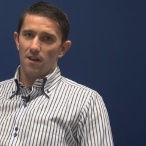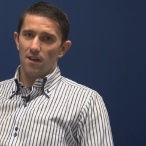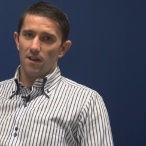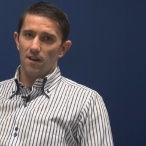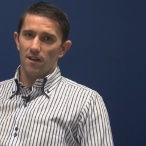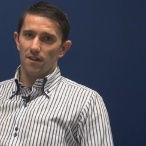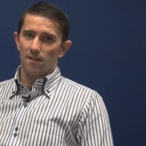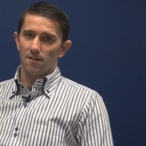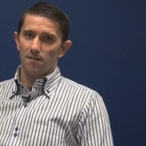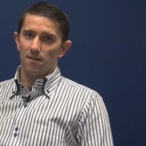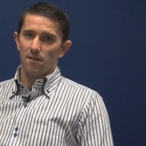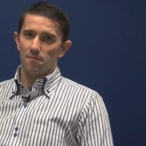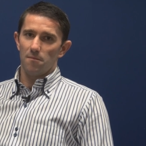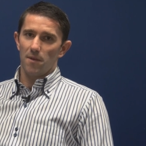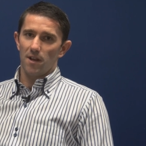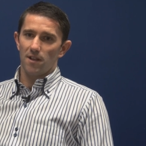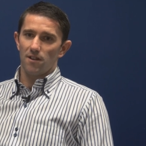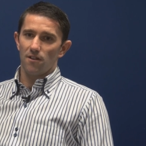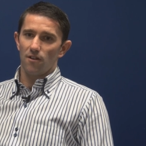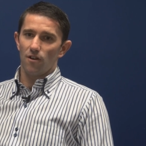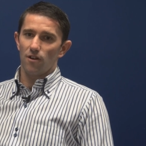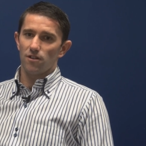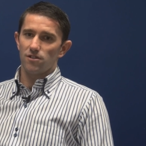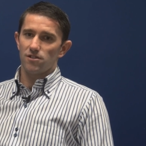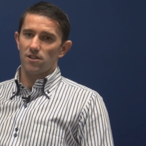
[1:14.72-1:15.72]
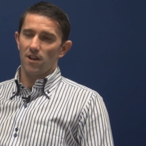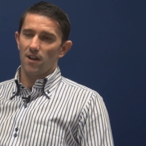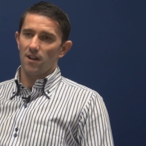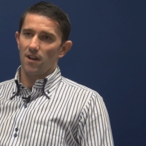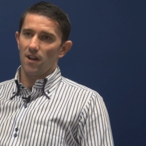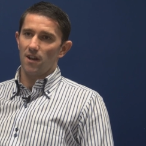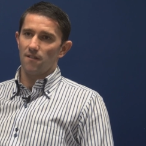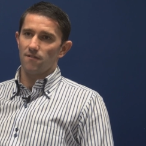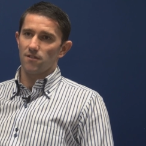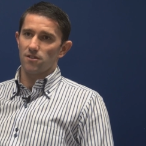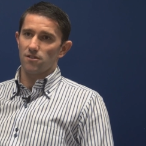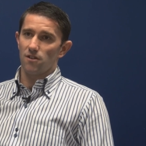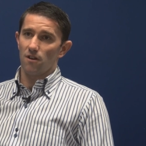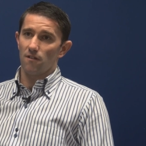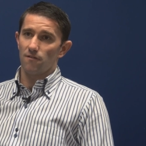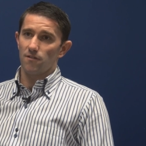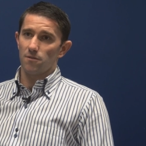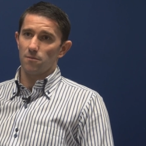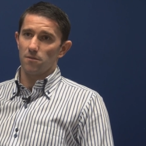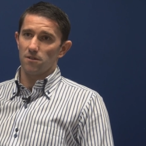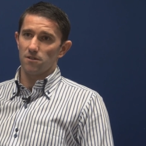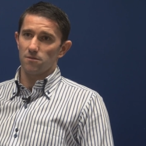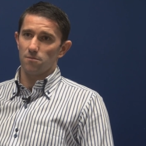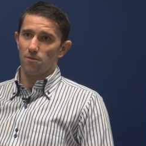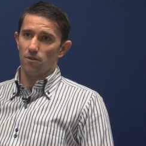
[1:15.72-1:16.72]
and make their outside life as
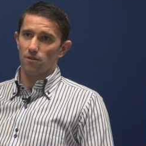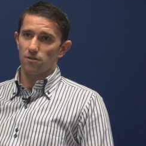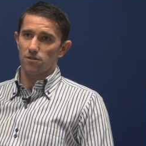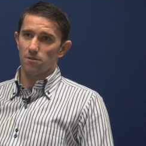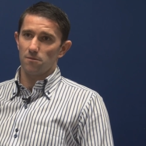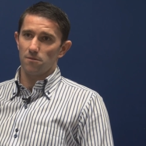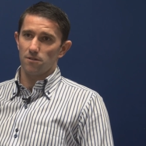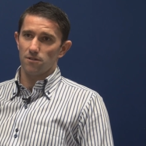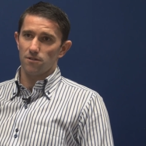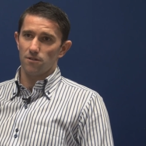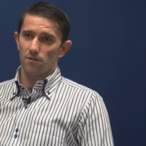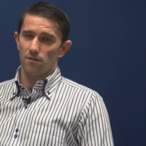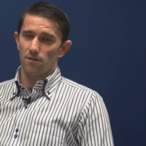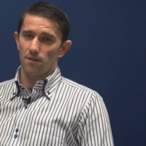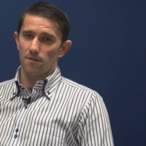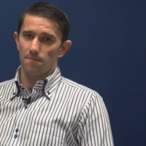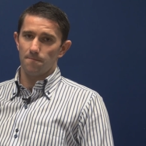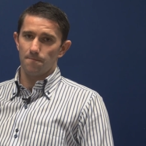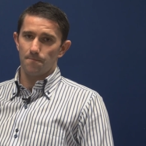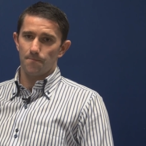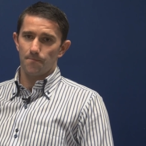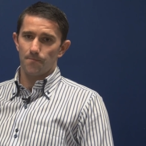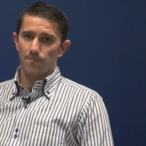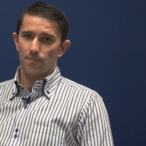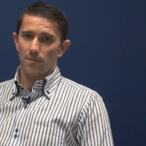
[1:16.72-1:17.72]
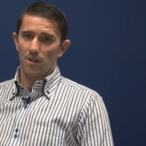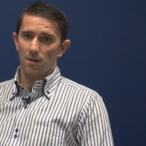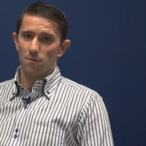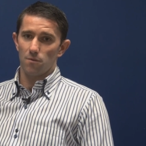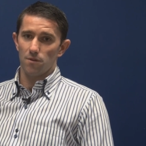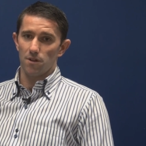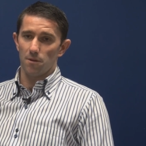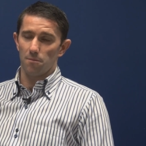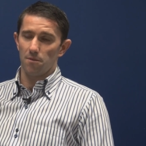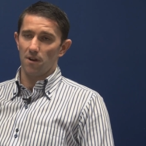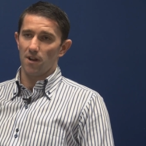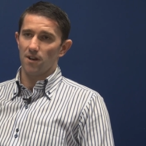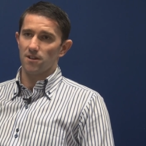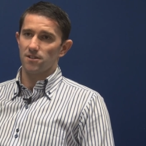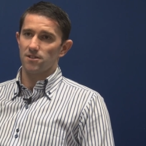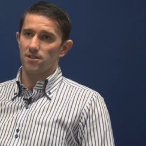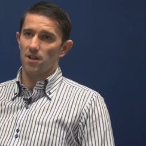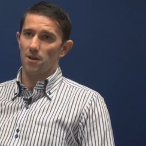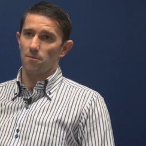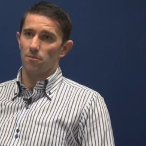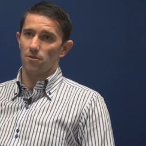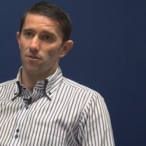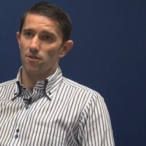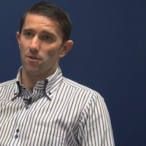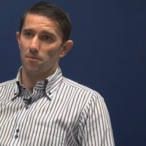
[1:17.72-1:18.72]
comfortable as possible, so that when the players
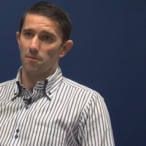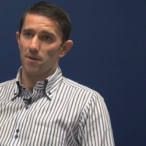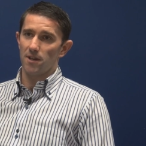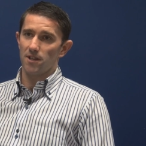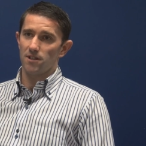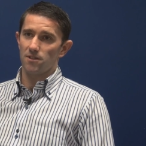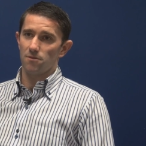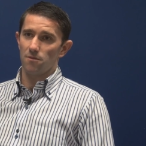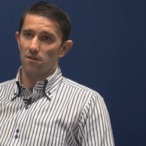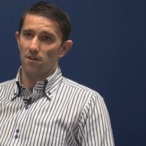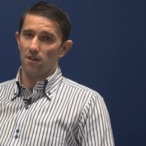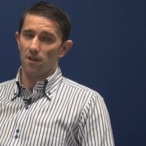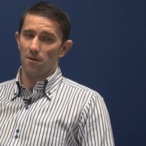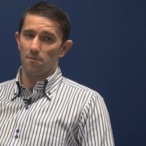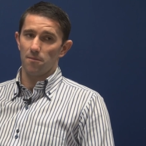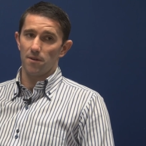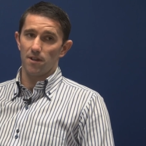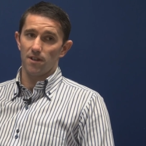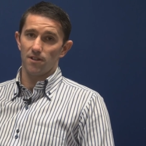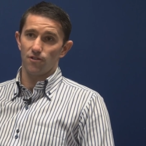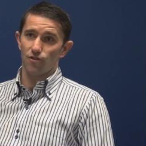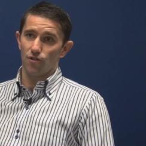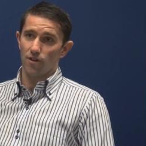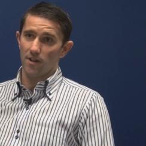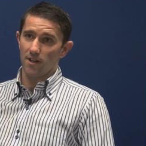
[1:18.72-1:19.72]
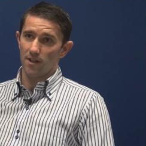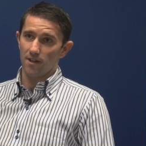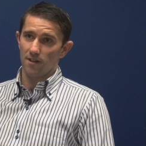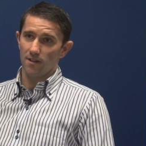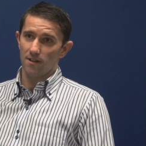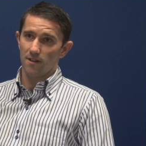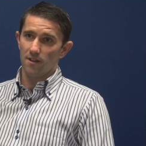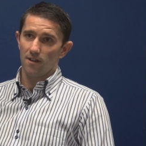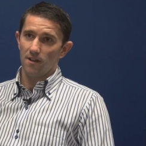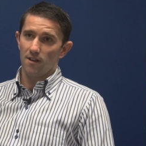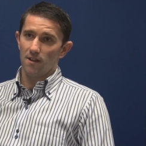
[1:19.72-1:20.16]
step on the pitch, whether that be training